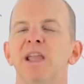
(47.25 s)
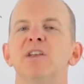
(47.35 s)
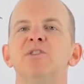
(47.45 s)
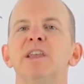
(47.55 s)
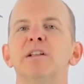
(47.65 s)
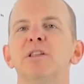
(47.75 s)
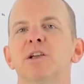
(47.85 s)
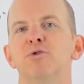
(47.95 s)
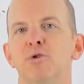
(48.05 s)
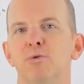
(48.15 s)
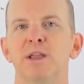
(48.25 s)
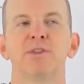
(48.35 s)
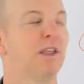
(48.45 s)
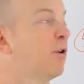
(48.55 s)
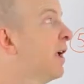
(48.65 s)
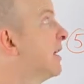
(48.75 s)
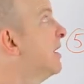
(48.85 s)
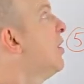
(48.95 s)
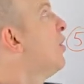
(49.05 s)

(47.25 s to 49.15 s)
is the click through rate that you get,